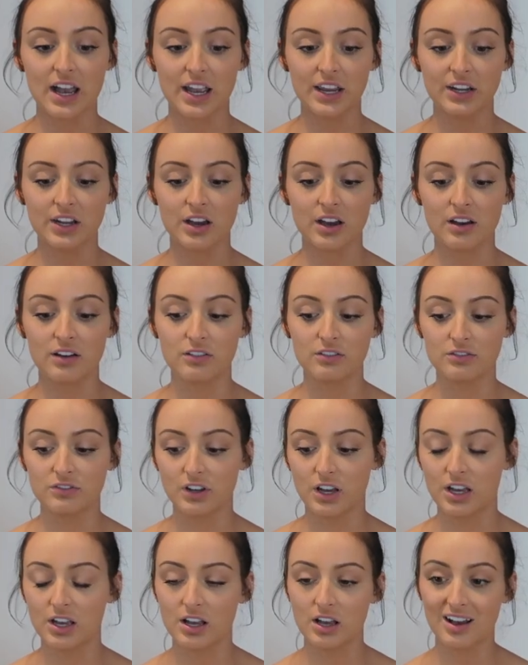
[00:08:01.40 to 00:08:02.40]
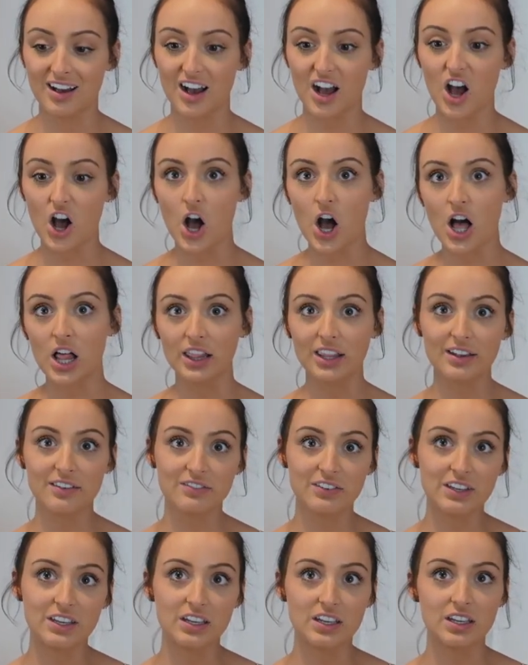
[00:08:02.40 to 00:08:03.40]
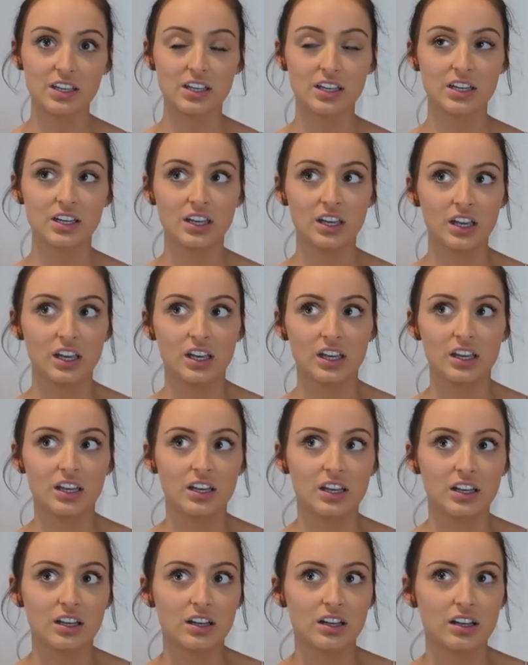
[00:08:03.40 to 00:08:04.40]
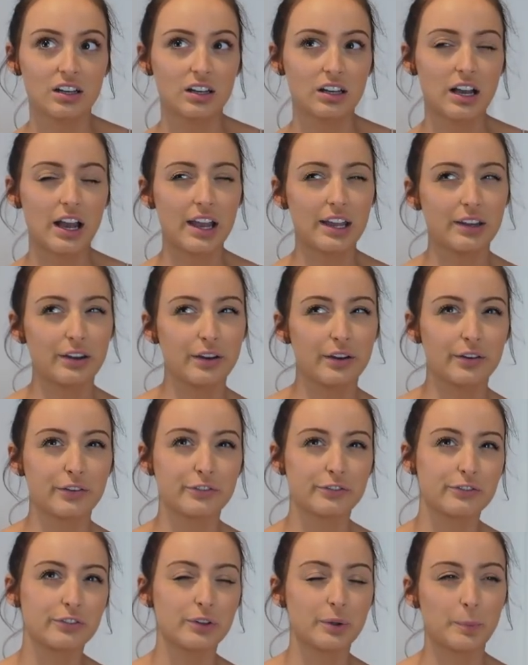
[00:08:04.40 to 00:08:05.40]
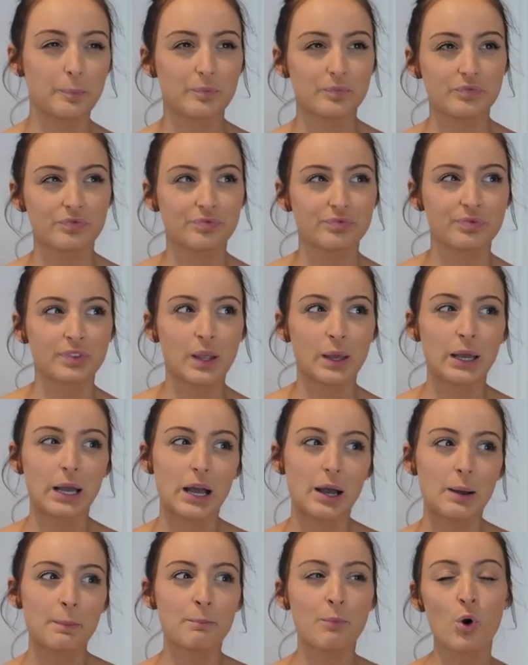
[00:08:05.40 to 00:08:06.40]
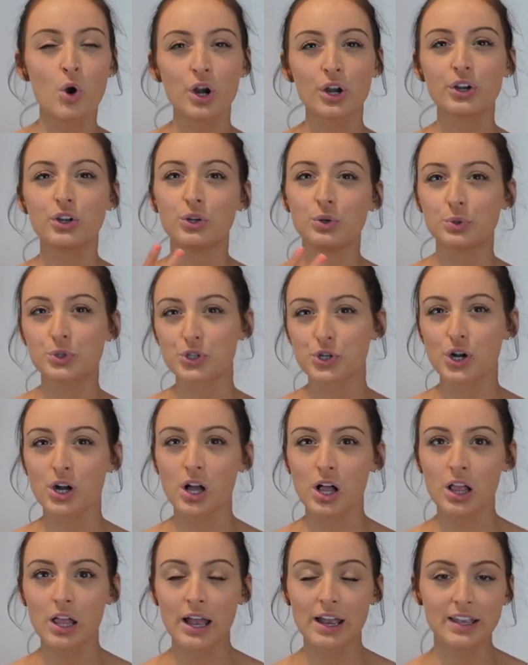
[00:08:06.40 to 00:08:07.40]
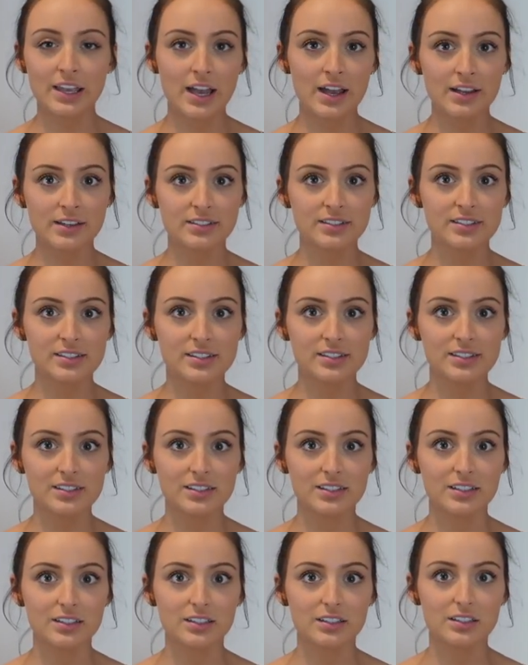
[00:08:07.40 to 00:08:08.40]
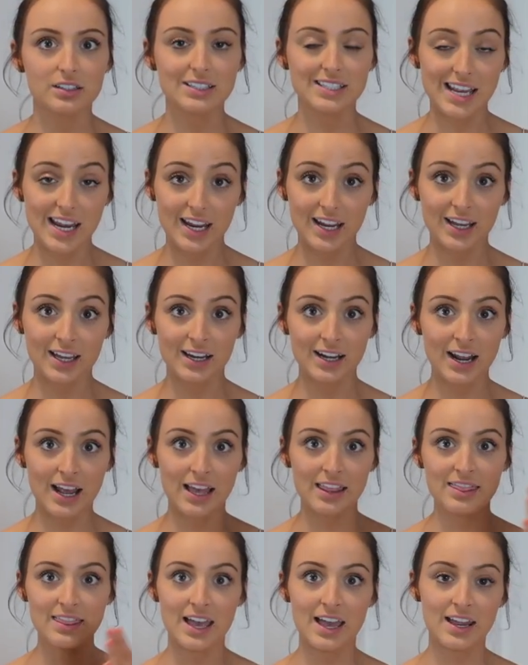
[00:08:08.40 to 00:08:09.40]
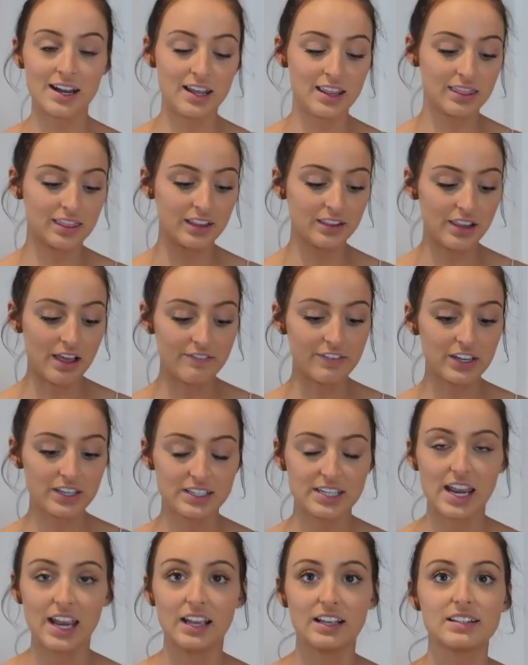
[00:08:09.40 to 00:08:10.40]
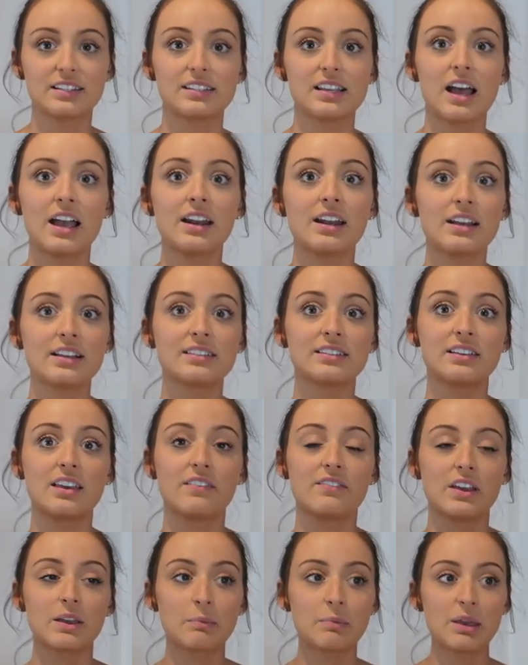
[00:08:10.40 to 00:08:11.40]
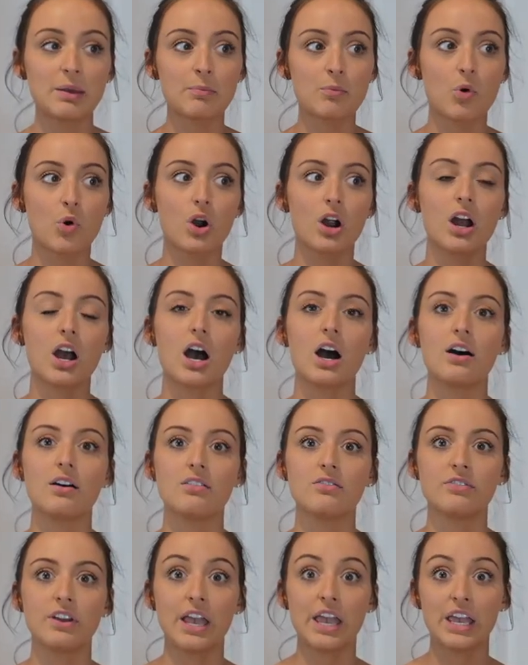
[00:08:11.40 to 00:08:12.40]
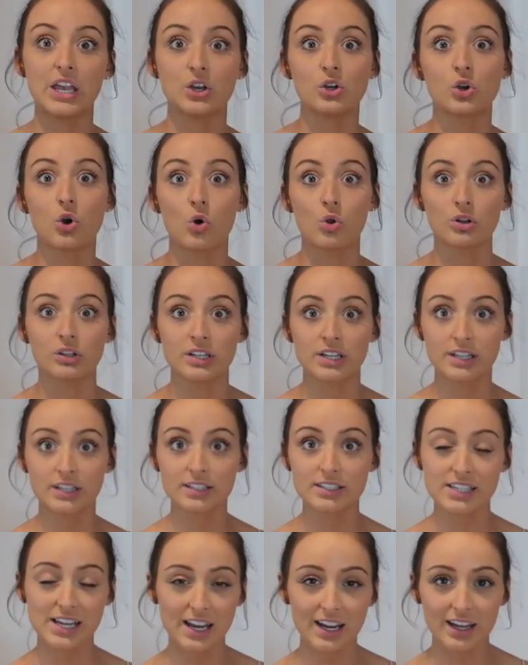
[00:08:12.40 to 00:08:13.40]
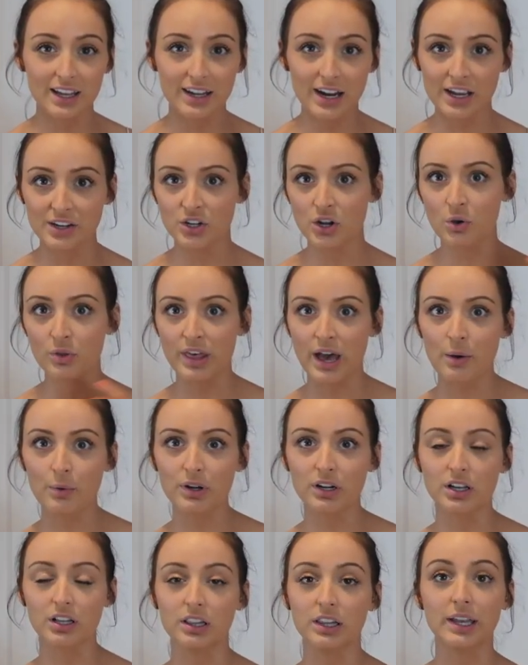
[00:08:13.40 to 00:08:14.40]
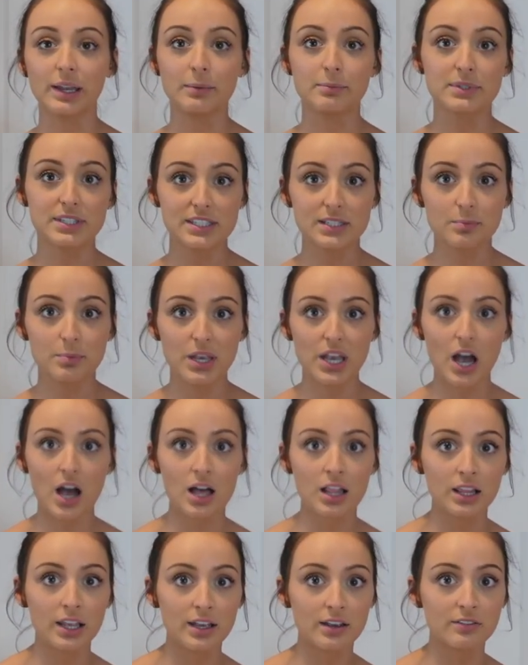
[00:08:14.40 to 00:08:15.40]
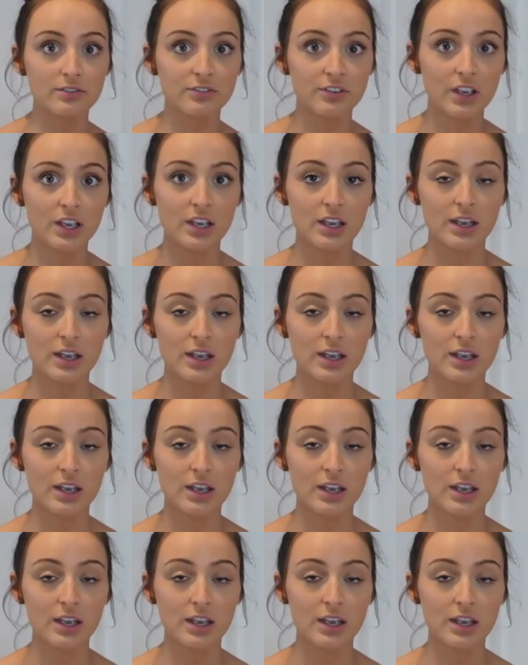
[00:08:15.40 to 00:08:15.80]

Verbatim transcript: kind of olivey, kind of more neutral, I guess, tan and then the loving tan side is giving me more of a golden tan. I know that one claims to be olive,